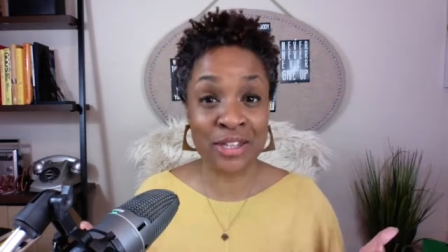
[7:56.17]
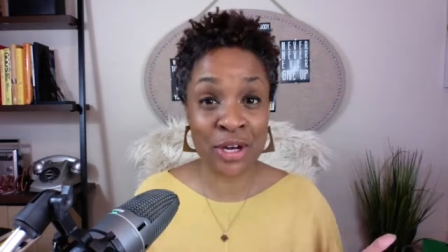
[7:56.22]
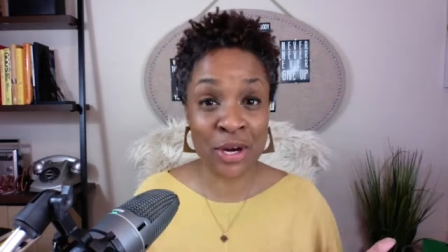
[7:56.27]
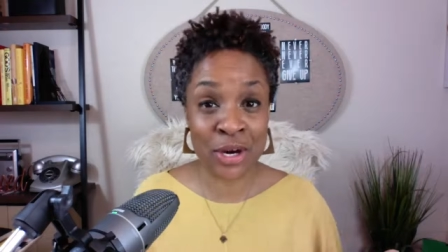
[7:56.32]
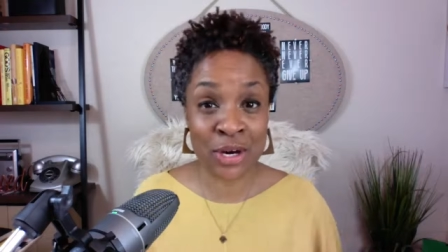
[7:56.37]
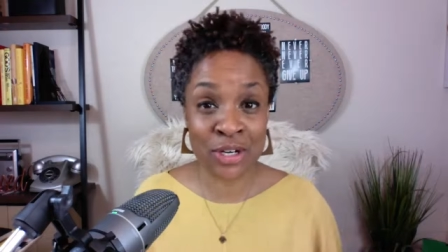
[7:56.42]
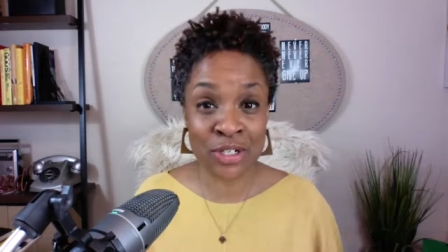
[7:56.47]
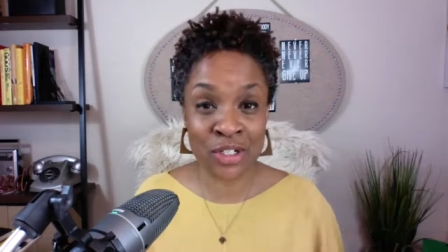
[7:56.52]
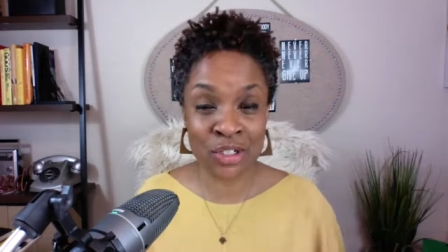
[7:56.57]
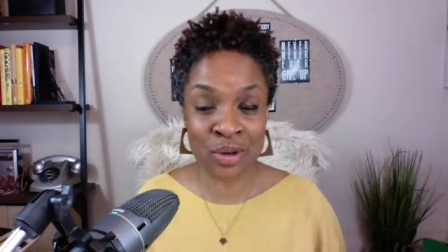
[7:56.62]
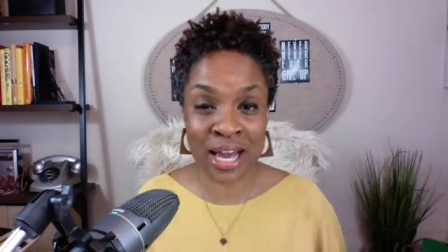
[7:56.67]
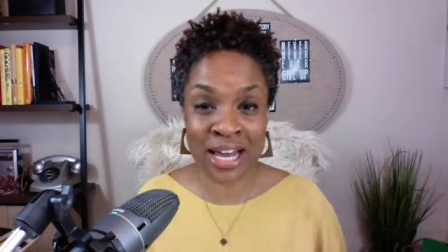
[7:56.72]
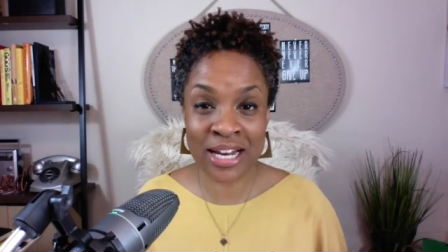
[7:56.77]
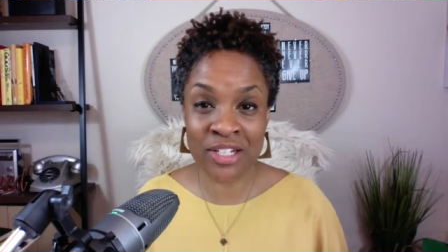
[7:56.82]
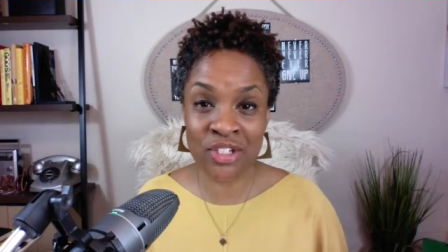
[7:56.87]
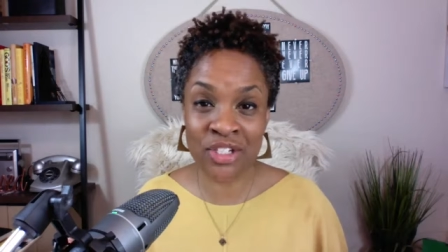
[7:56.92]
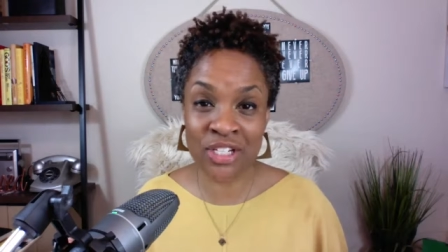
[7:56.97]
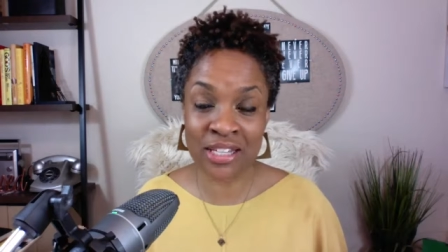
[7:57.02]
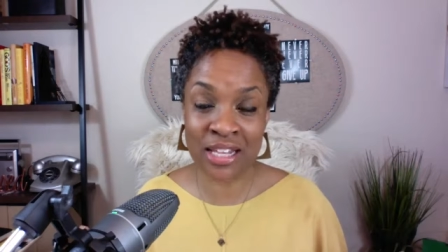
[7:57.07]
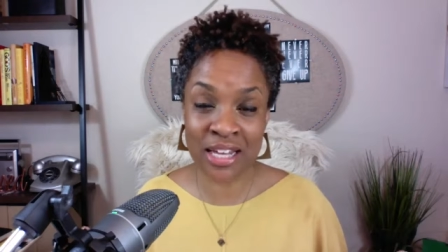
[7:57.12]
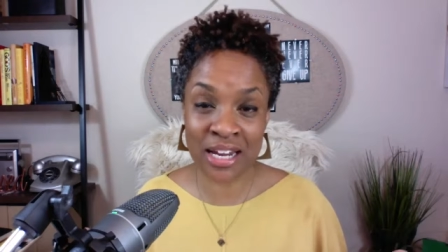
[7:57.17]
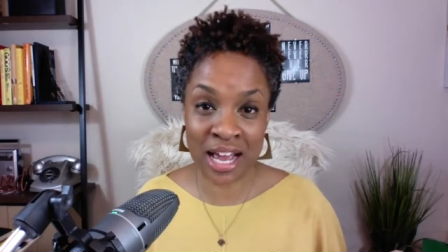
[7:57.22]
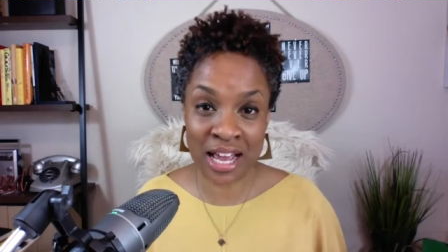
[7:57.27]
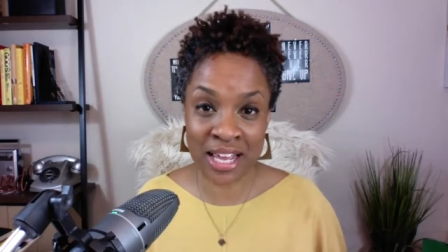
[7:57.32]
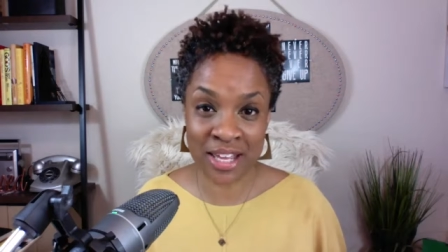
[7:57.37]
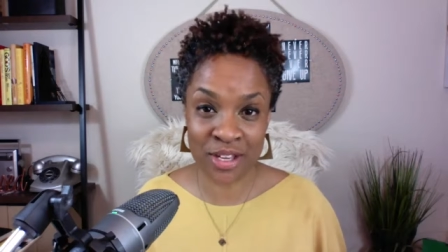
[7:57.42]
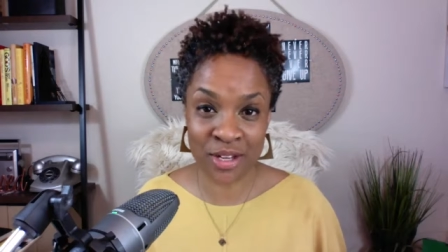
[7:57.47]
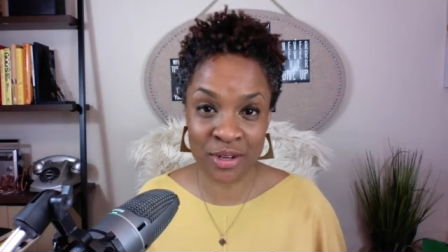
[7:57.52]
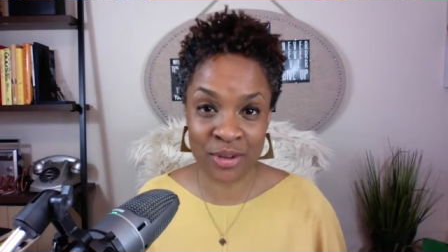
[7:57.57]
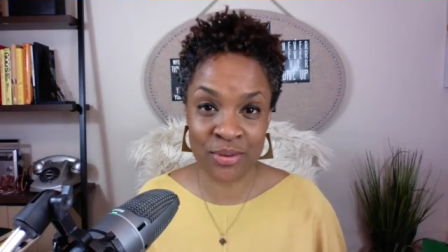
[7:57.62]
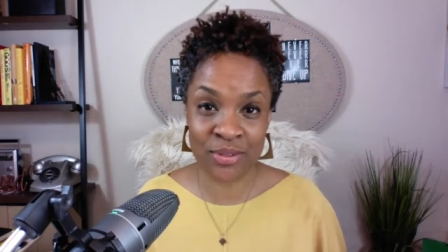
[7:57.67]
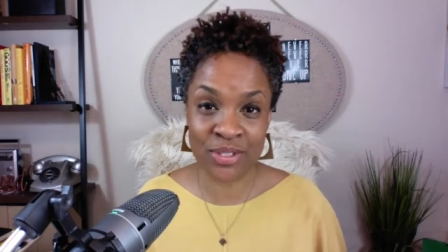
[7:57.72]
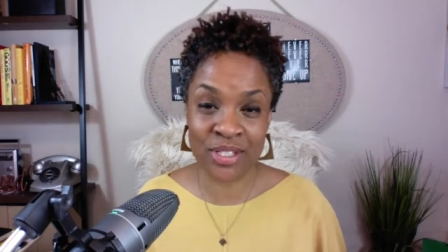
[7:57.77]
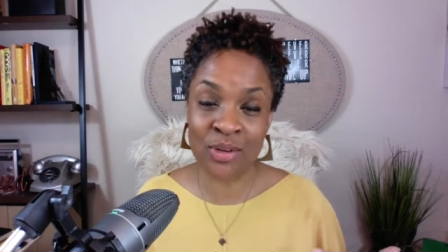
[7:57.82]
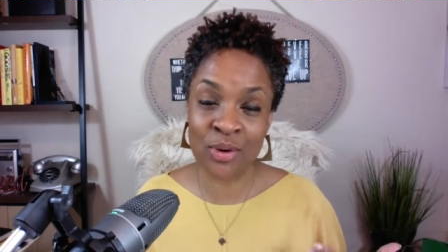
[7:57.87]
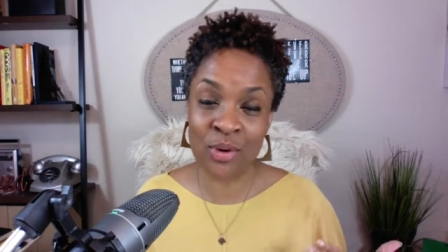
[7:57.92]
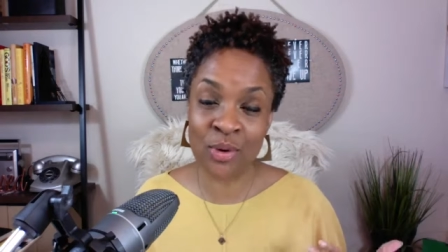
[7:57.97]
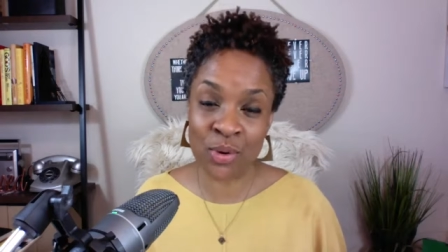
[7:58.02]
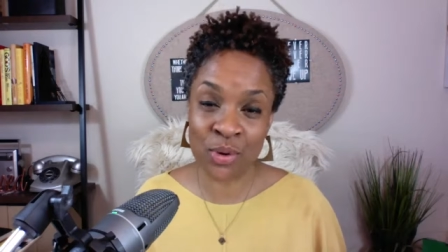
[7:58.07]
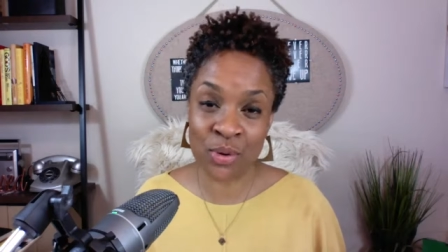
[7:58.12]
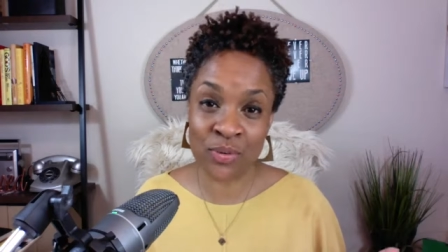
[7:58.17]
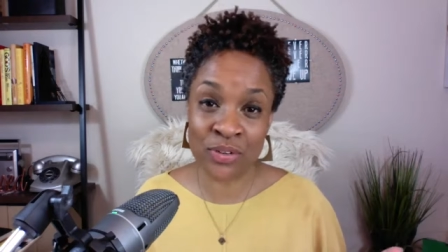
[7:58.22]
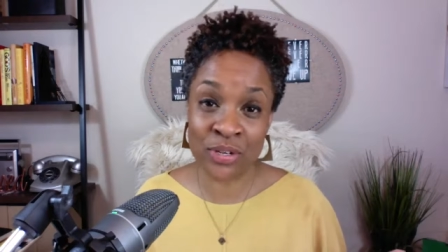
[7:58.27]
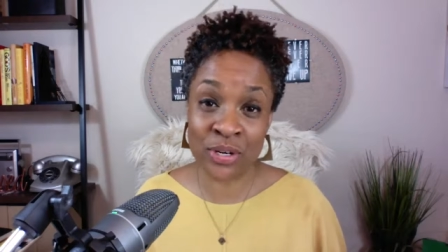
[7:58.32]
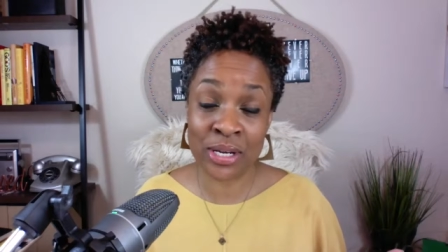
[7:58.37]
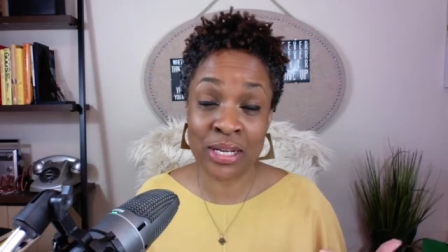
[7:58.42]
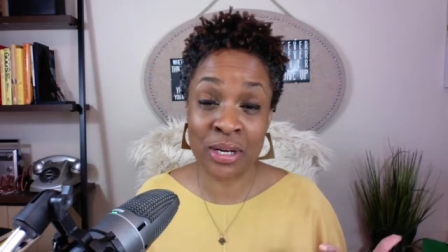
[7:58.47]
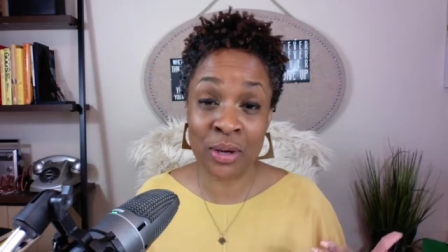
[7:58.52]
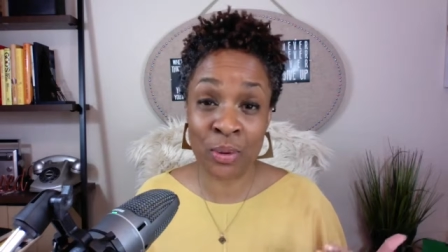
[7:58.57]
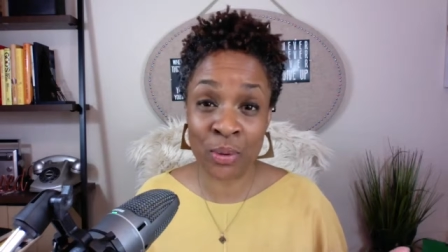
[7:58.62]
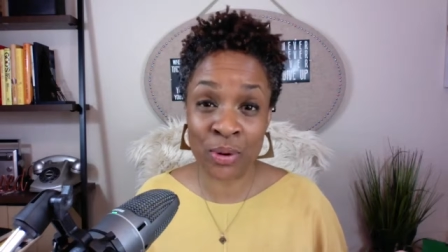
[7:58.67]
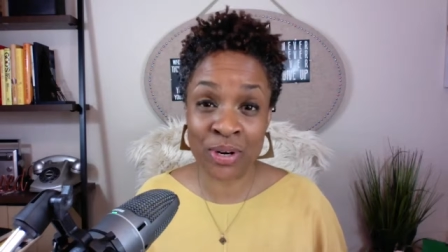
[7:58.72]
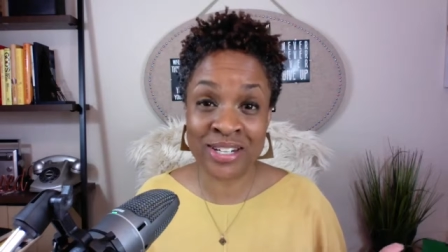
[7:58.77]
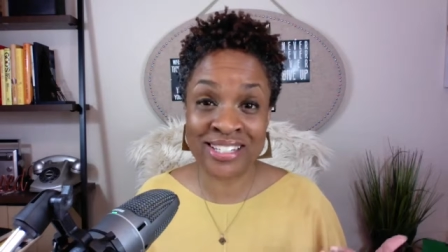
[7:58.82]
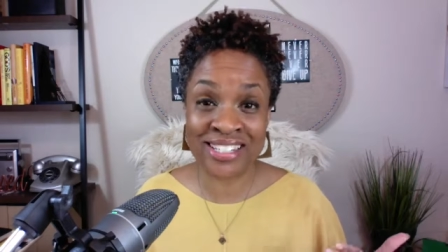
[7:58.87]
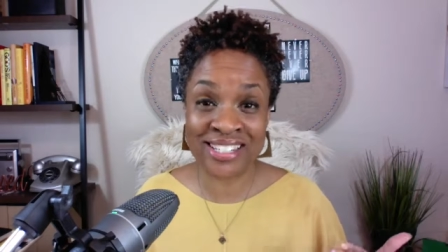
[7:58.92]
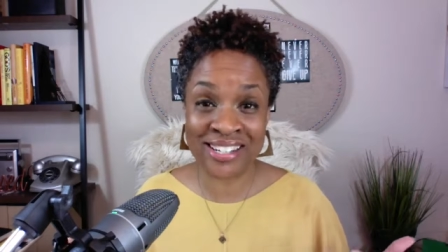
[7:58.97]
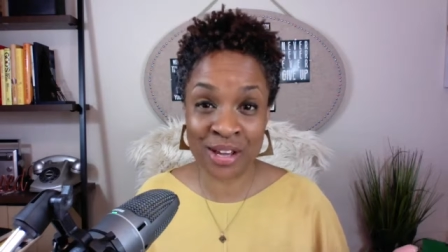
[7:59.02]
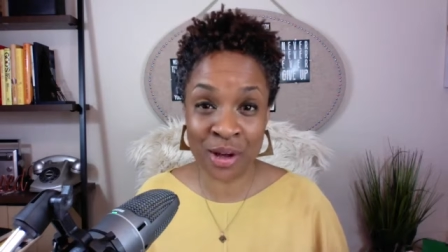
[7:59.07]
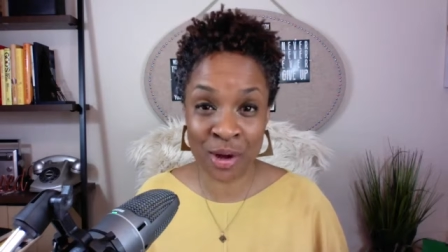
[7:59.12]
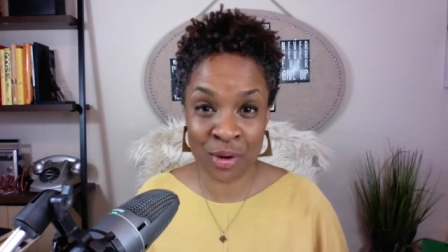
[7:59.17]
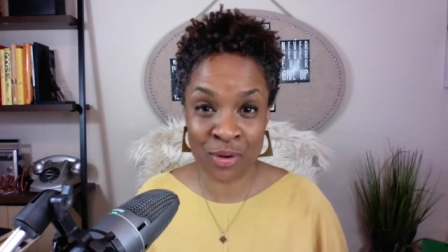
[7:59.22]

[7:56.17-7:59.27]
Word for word: third strategy that I use in order, in order to